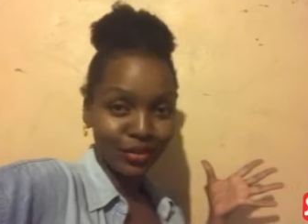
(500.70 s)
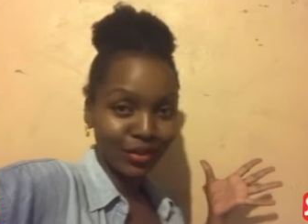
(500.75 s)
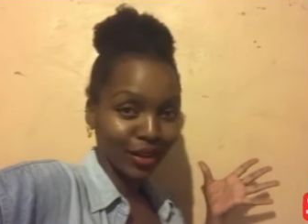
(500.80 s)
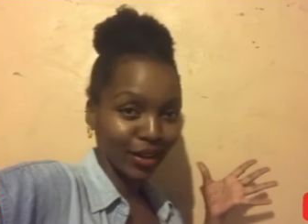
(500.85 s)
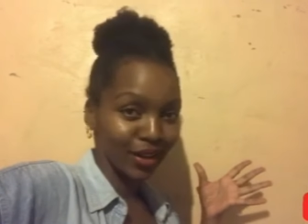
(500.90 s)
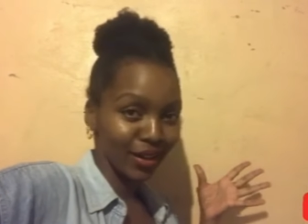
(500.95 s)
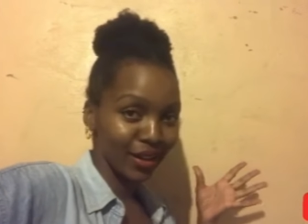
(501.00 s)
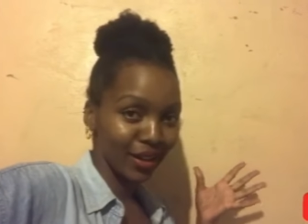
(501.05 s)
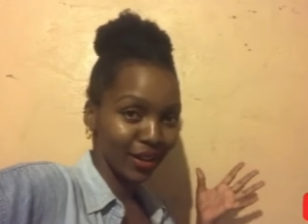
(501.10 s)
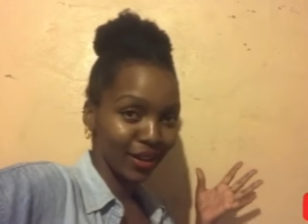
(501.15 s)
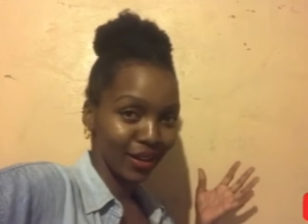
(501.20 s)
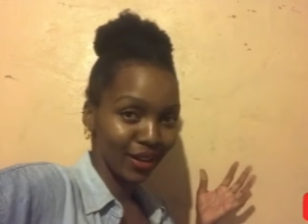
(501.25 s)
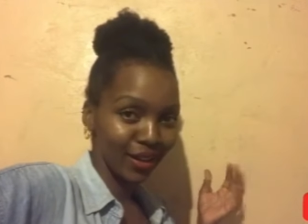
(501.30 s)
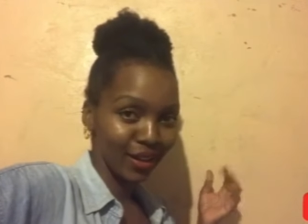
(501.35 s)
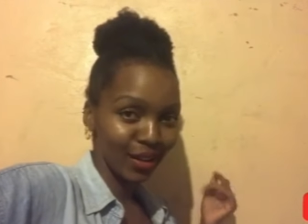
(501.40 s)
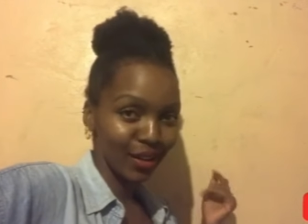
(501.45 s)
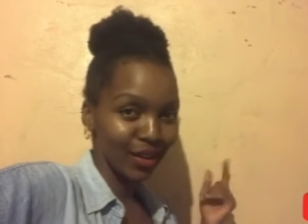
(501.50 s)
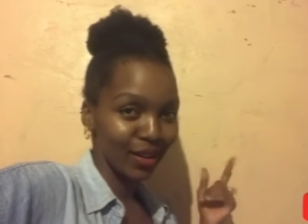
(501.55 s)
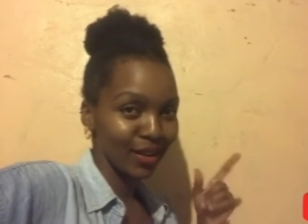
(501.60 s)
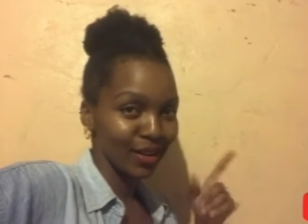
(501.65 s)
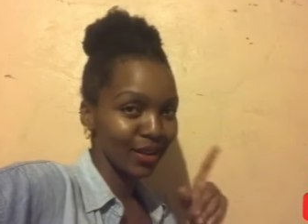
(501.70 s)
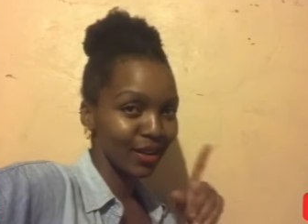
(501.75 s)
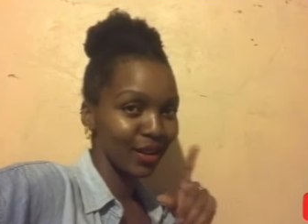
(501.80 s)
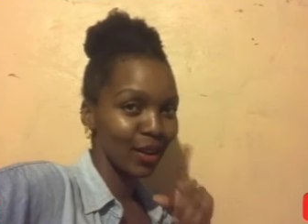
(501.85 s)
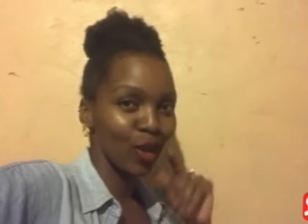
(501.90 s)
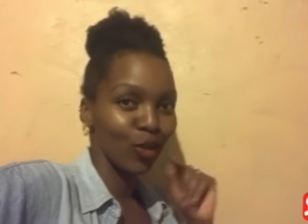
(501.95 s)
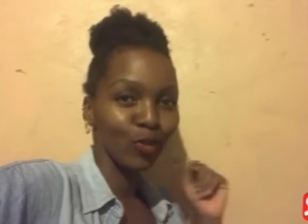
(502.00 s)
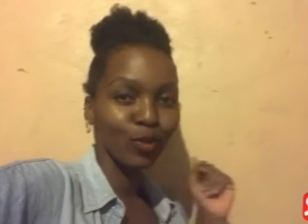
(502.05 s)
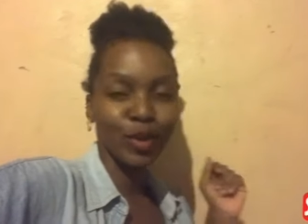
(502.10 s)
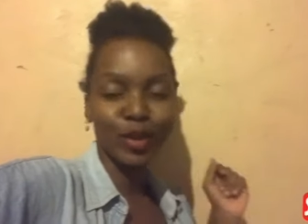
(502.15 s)
Honey,
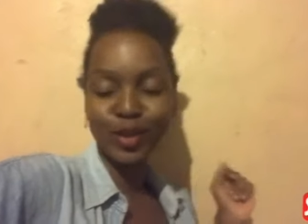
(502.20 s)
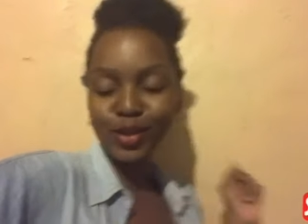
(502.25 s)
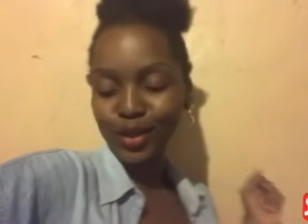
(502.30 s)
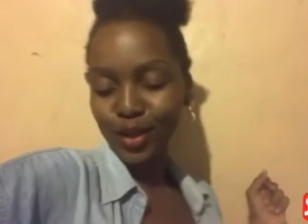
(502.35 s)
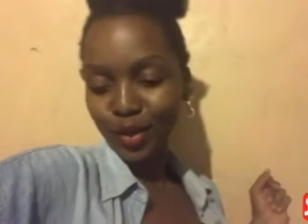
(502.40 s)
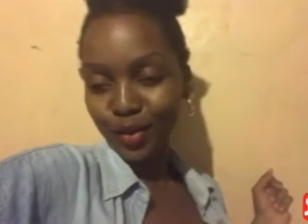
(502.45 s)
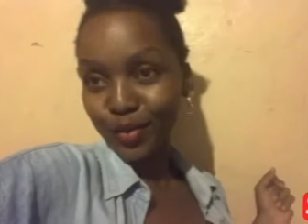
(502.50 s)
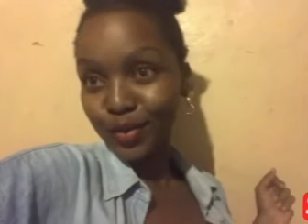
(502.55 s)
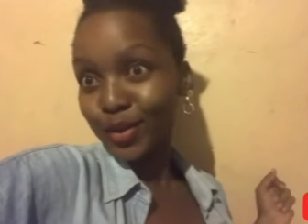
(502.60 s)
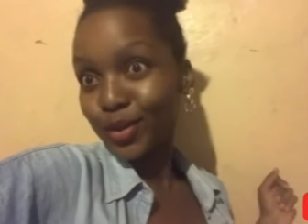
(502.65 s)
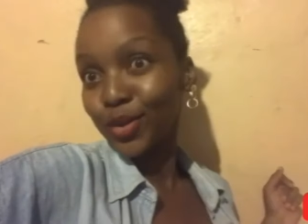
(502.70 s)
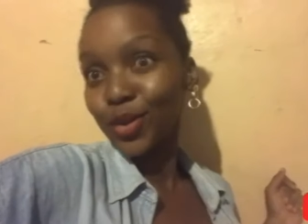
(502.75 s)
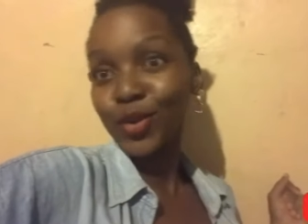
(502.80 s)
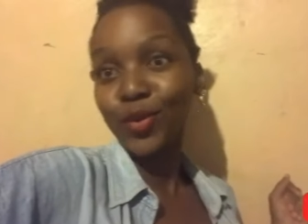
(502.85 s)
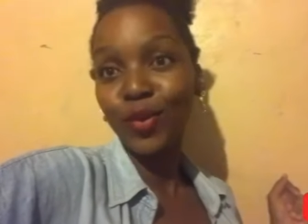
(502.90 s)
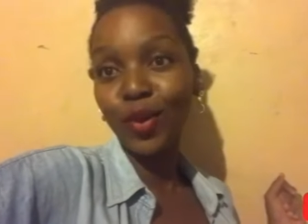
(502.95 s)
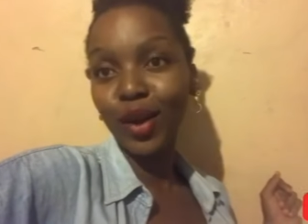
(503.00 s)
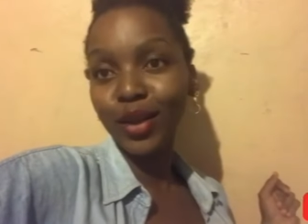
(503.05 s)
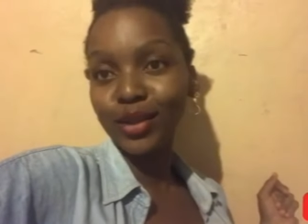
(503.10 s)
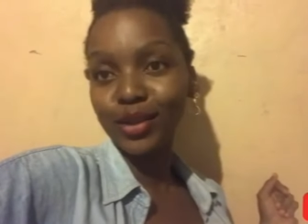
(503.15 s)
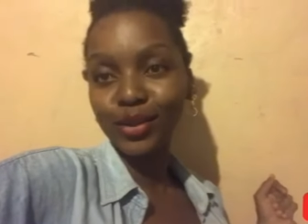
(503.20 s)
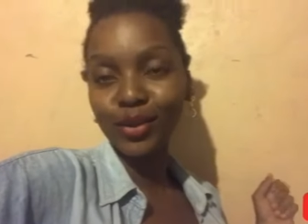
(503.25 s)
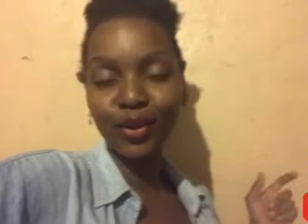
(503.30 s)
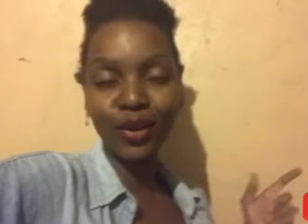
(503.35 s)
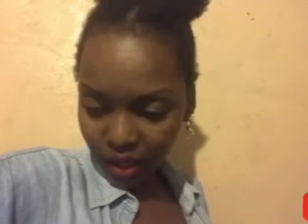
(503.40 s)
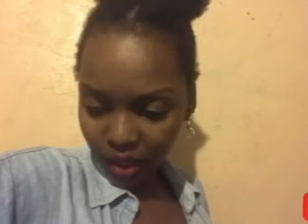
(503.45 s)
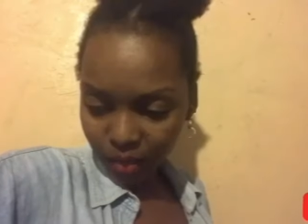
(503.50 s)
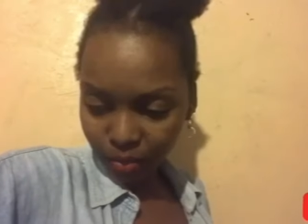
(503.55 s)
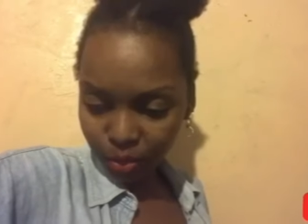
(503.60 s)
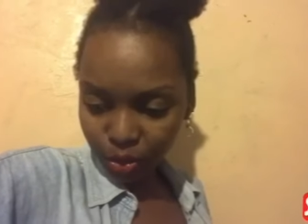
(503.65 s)
love myself so much. So
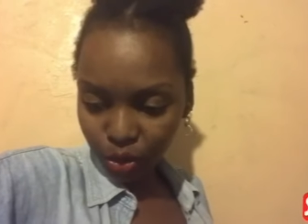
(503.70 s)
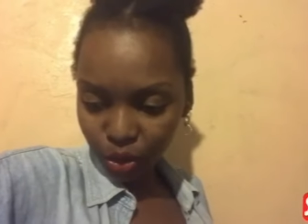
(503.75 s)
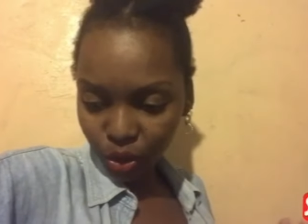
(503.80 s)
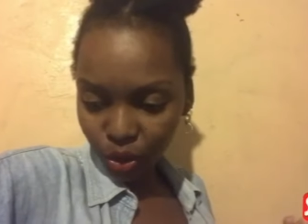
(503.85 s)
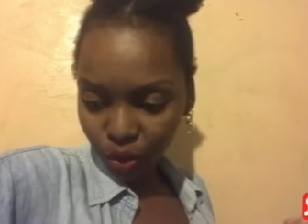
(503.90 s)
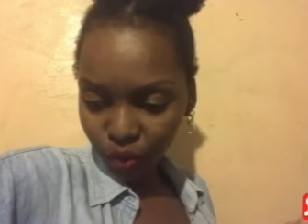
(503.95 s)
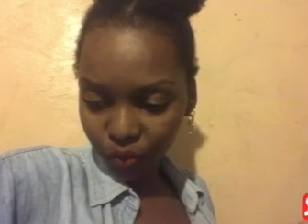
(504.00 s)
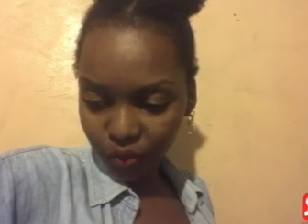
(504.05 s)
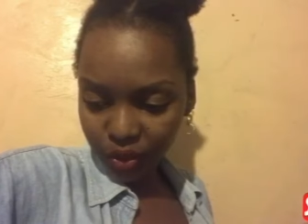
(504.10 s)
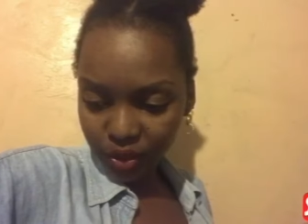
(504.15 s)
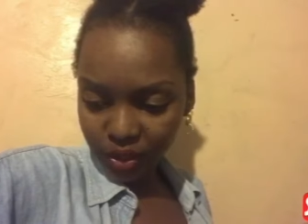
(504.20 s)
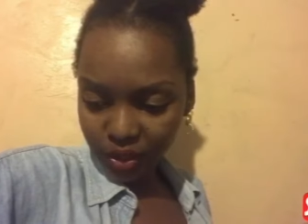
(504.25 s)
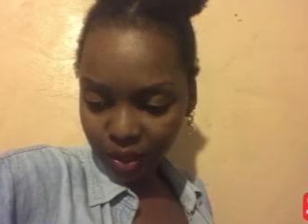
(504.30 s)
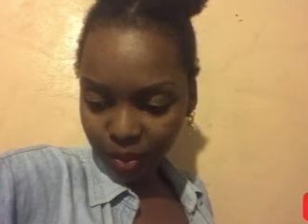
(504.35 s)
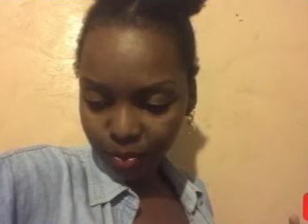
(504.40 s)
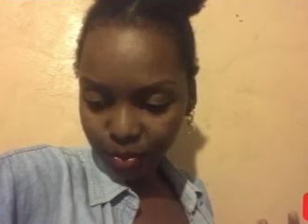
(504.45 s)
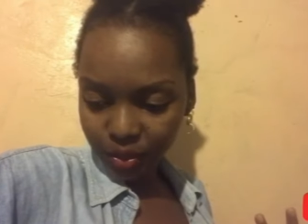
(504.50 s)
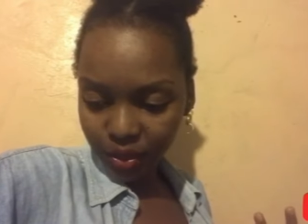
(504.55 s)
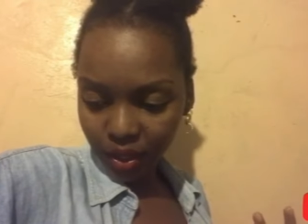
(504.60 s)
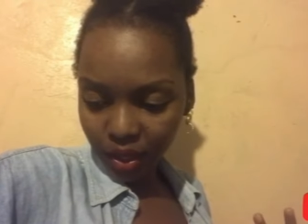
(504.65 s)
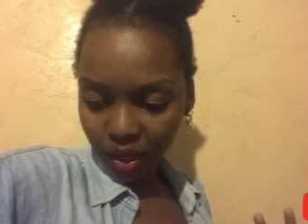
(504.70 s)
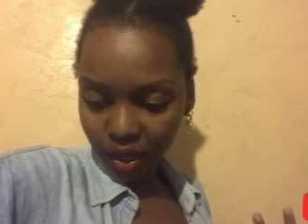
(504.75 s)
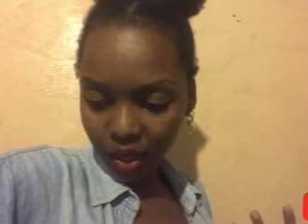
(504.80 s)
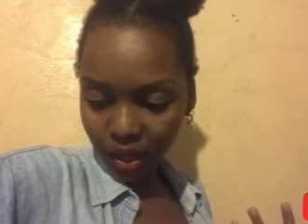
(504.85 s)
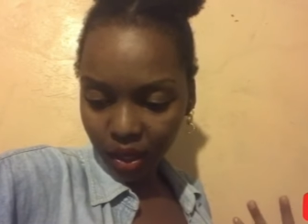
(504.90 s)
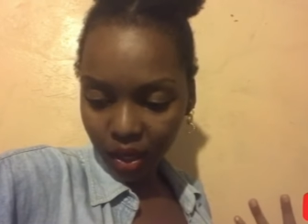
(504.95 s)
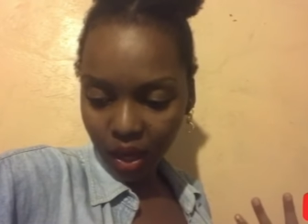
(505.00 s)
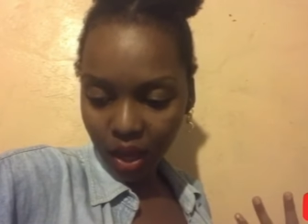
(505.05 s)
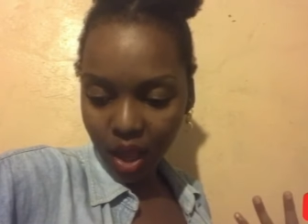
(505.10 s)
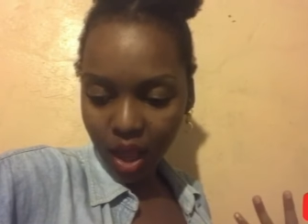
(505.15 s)
let me talk of this lipstick
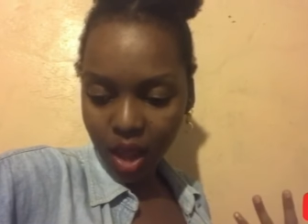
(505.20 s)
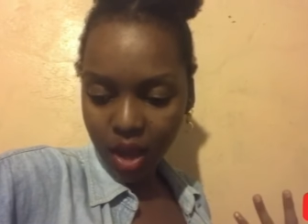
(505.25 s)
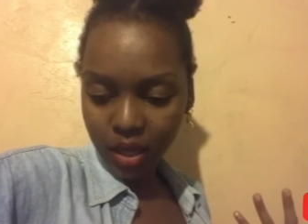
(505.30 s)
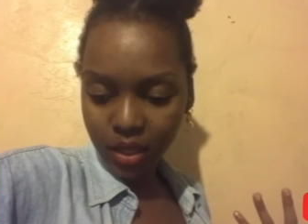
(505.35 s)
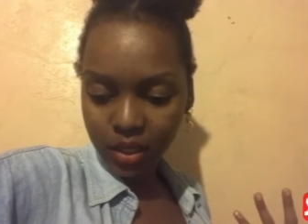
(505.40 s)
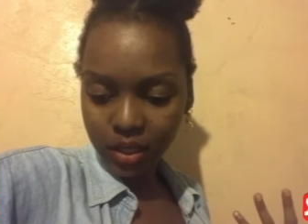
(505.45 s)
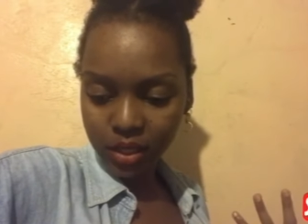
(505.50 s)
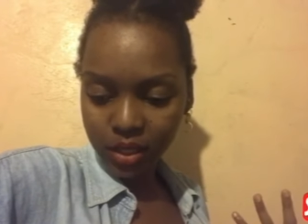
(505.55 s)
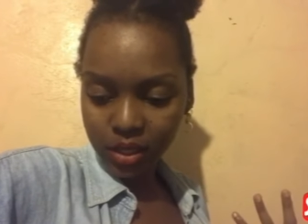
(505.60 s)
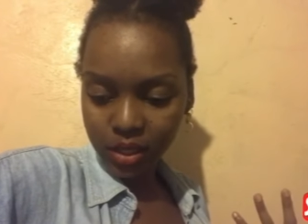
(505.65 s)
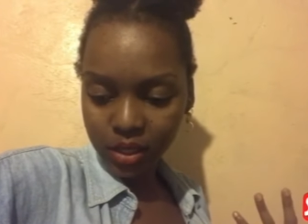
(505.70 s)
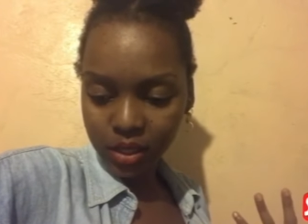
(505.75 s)
and